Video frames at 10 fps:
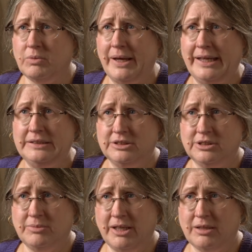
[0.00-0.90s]
ways
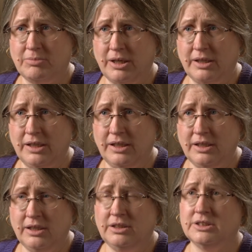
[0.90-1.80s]
to make money
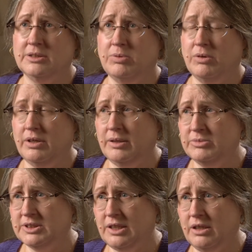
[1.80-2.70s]
to support
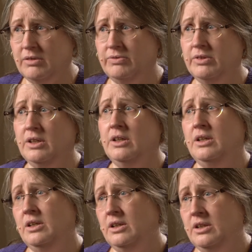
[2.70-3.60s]
himself,
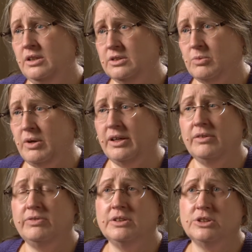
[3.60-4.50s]
his
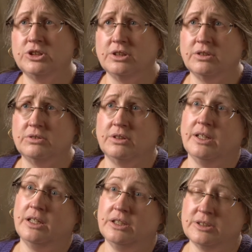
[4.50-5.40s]
wife, his children,
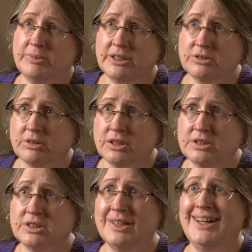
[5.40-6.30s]
and his
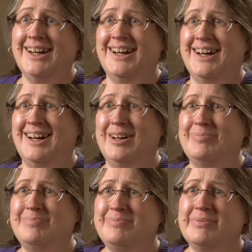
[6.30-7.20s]
mistress.
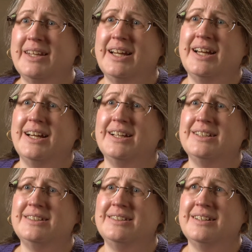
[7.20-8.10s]

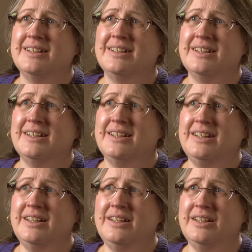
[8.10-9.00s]
And
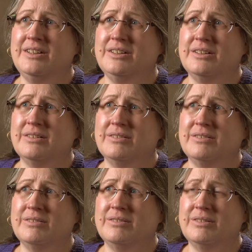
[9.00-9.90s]
he
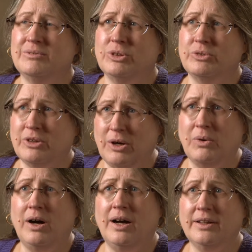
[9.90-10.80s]
will go
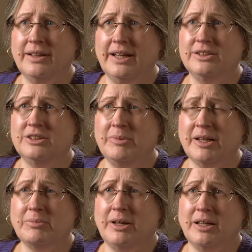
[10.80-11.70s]
on then to
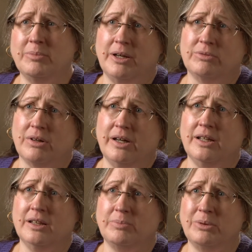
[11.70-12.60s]
make money by
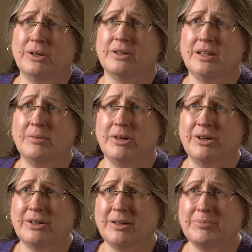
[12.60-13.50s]
writing the book, The
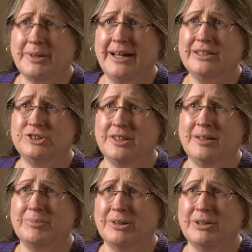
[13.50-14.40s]
American Black
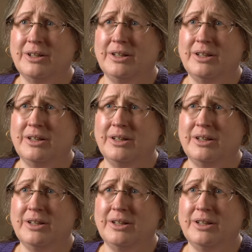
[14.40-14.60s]
Chamber.